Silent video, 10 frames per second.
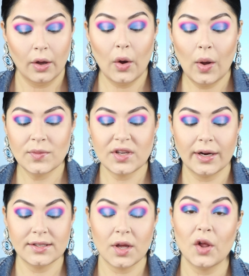Oh, I'm sorry,
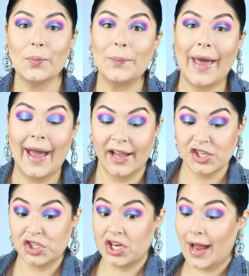it's called Back
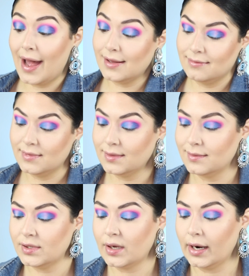Chat.
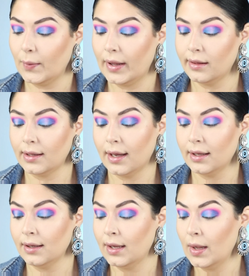Sorry about
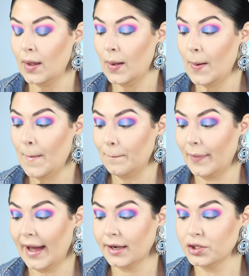that.
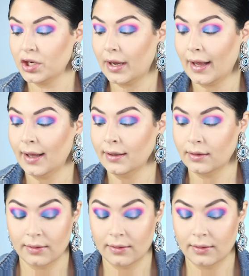Back Chat.